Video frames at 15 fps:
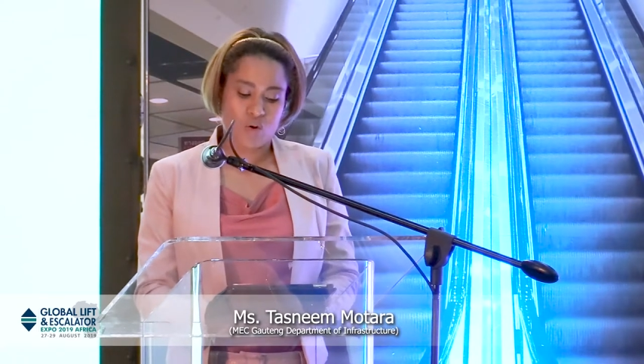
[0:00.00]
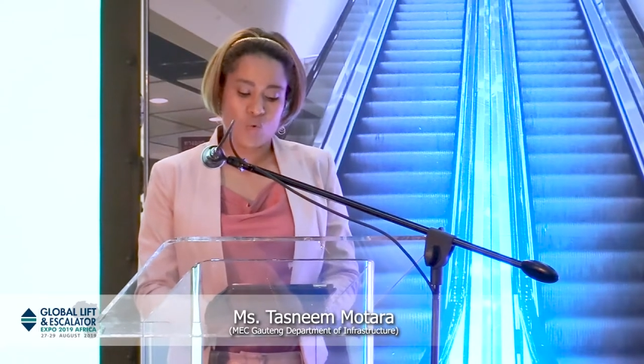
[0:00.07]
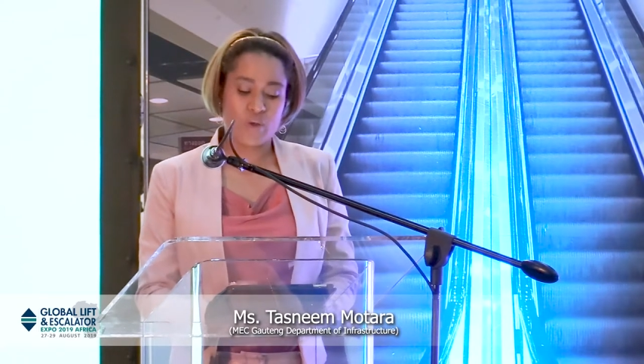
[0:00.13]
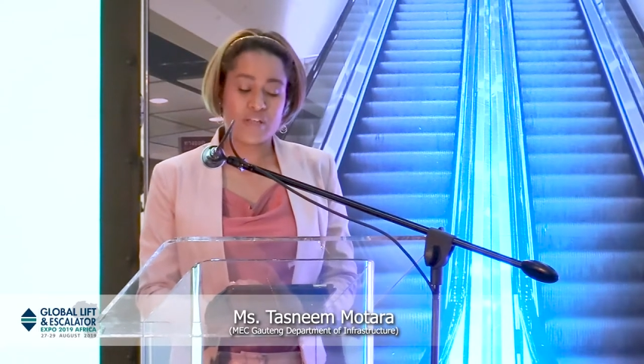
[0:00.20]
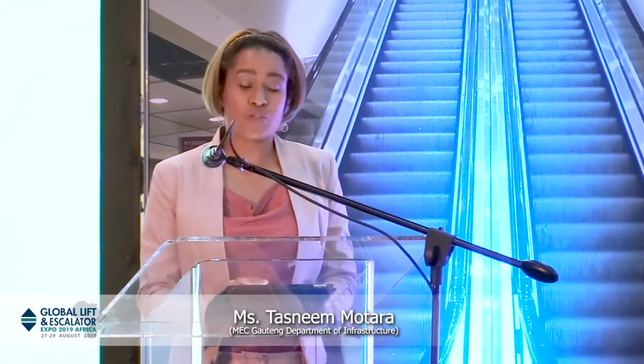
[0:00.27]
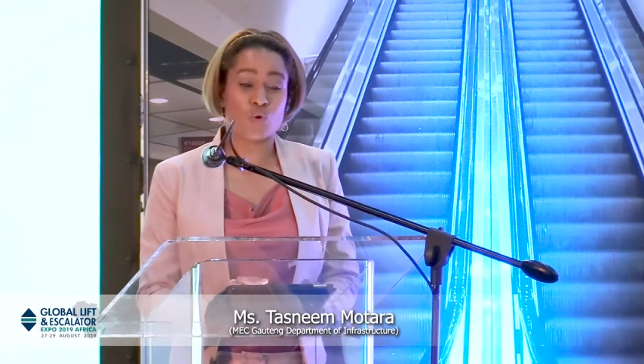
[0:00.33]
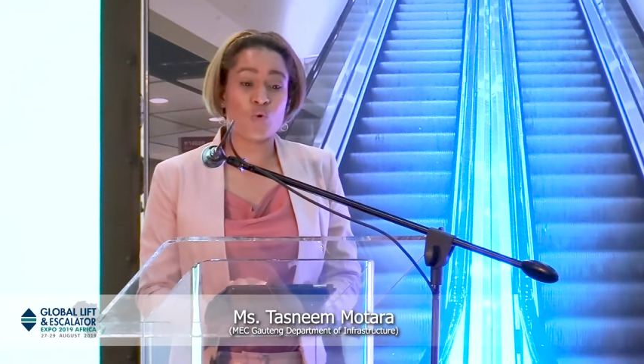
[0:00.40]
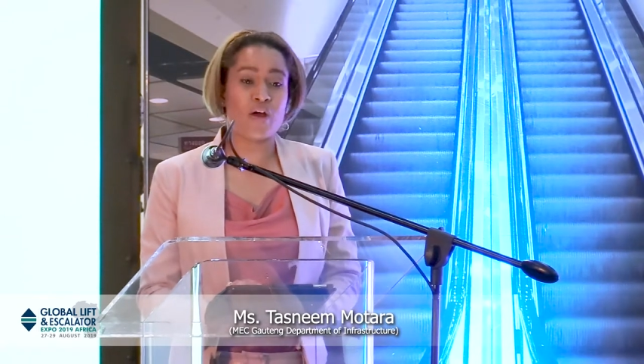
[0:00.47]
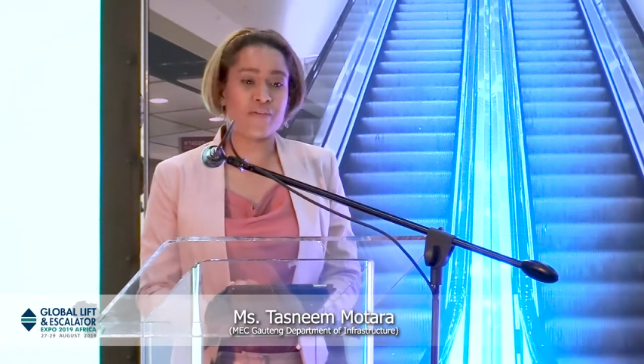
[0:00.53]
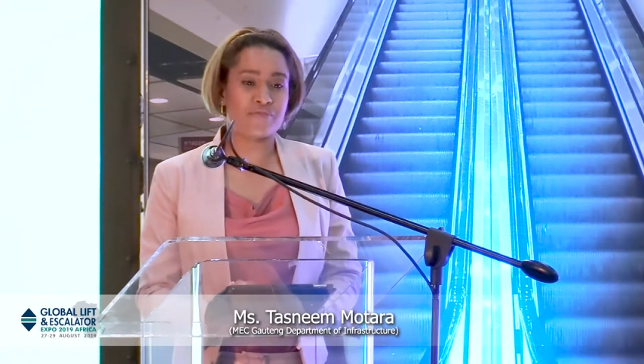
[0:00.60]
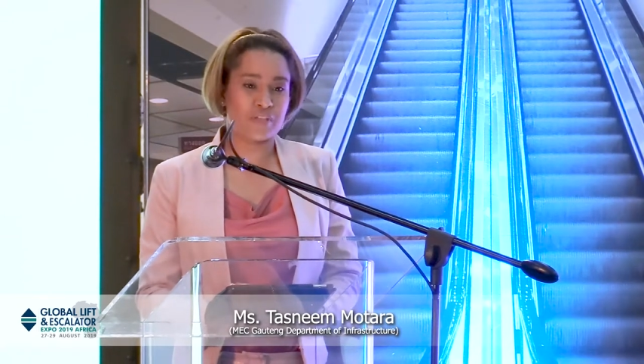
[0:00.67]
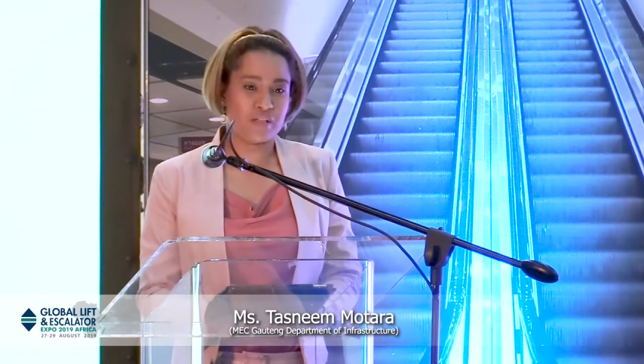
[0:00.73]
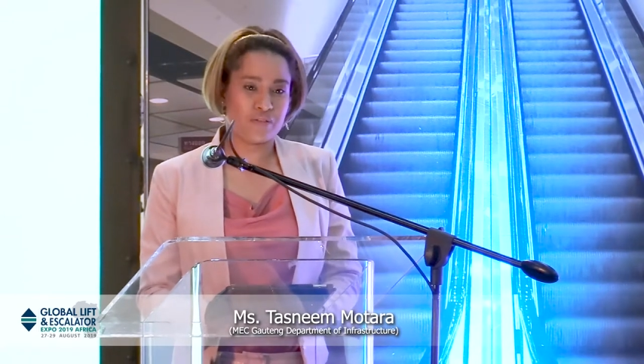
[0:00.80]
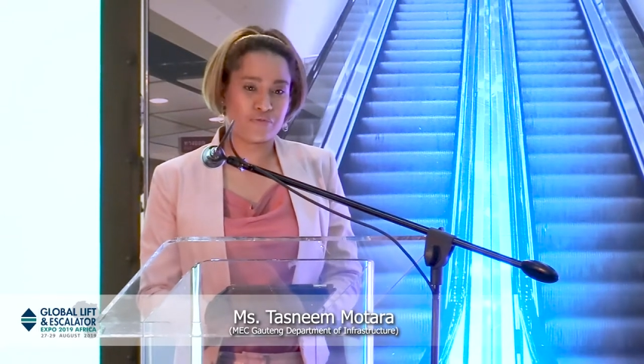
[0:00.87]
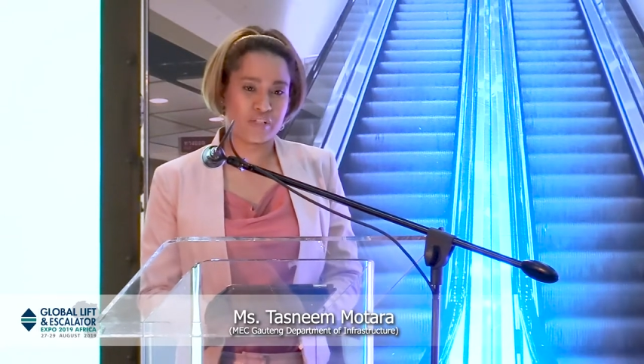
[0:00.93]
We do
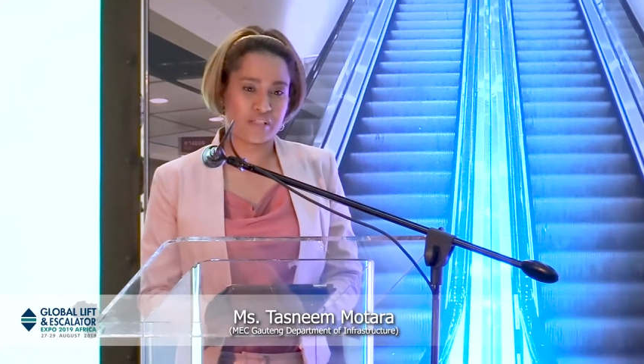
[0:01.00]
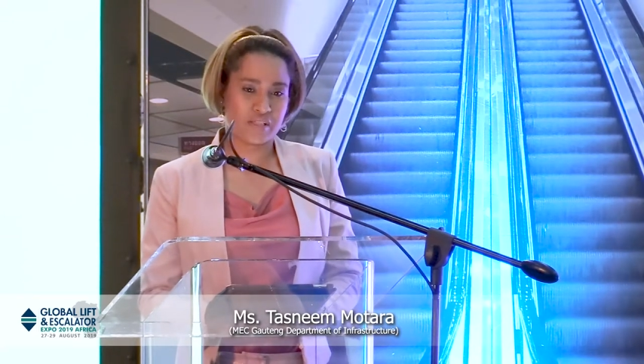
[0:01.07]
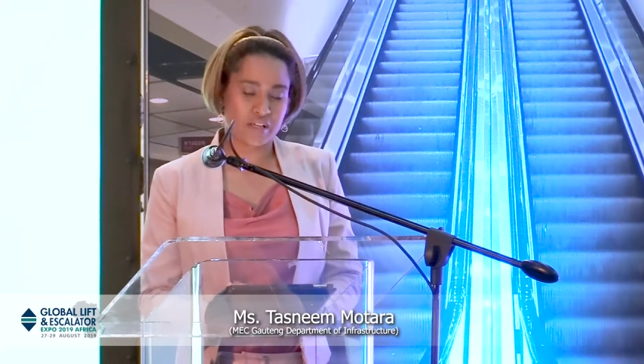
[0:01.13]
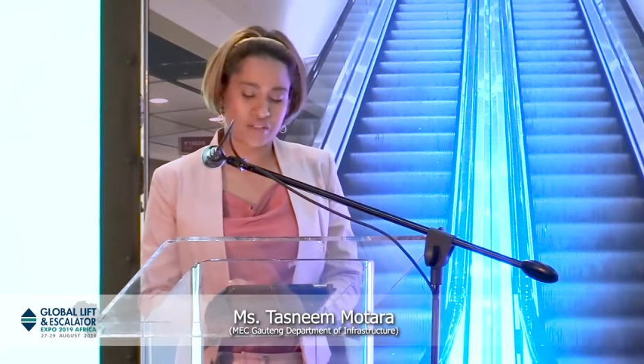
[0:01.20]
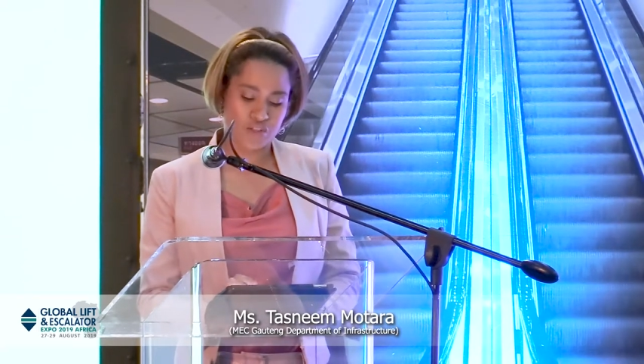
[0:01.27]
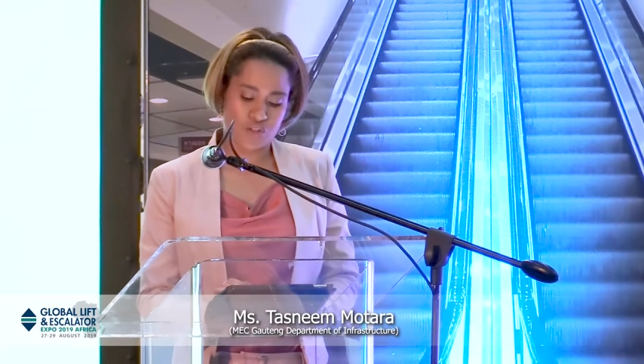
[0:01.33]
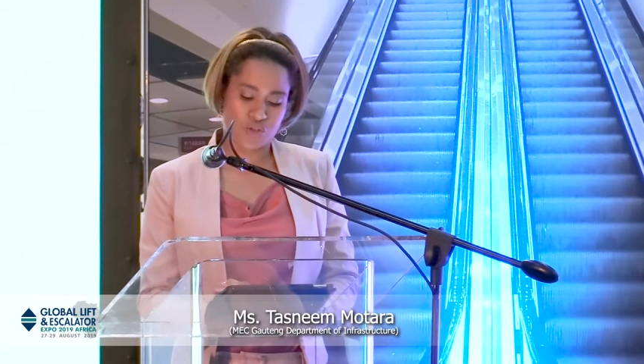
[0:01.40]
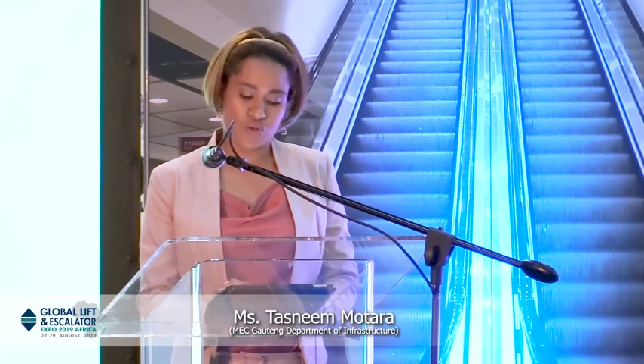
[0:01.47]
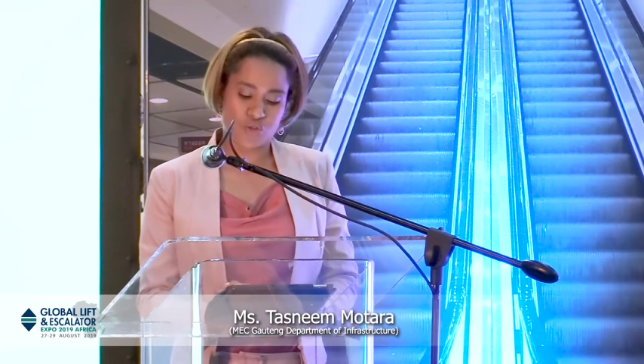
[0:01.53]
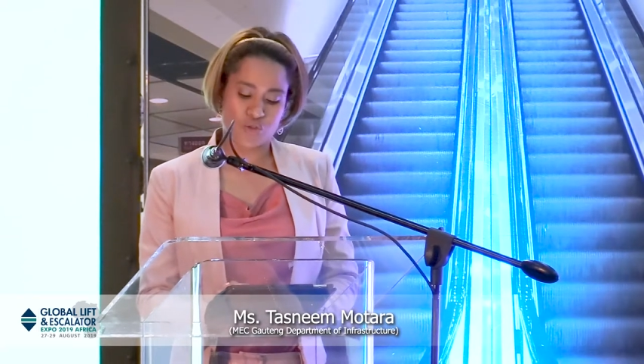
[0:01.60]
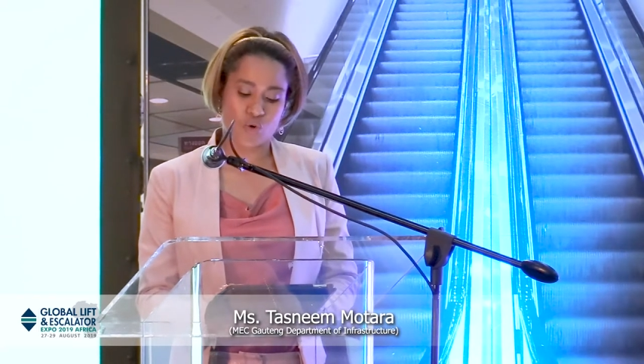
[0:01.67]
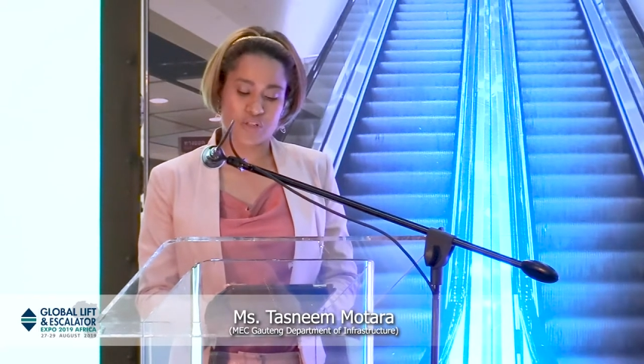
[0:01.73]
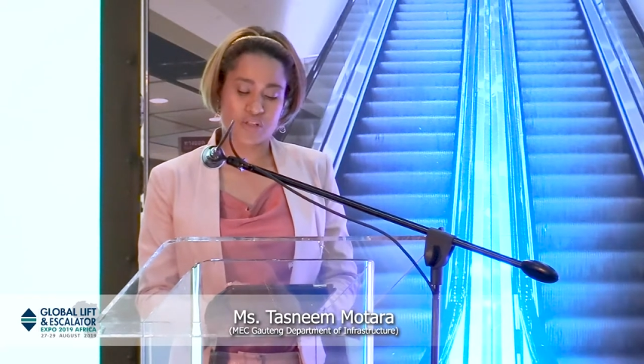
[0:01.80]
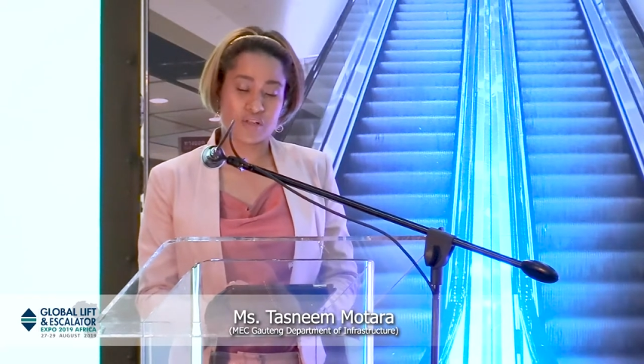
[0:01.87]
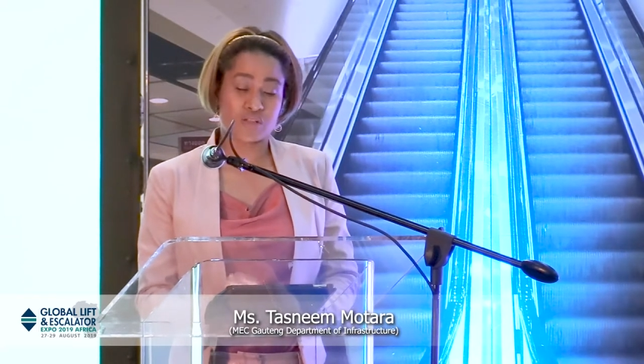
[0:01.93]
have the infrastructure
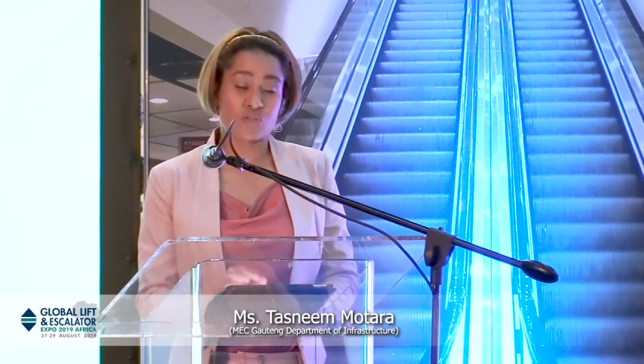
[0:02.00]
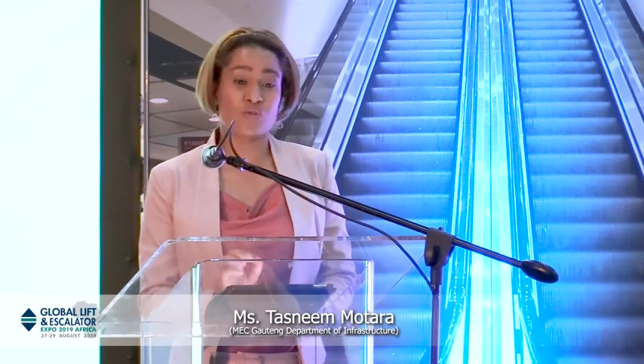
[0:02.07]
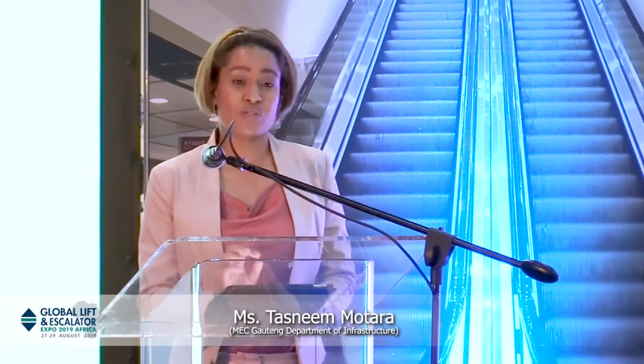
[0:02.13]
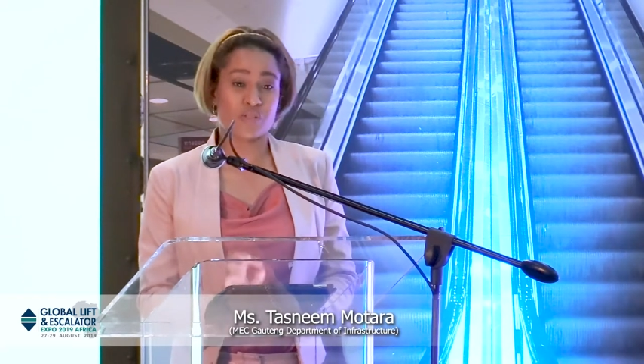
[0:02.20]
to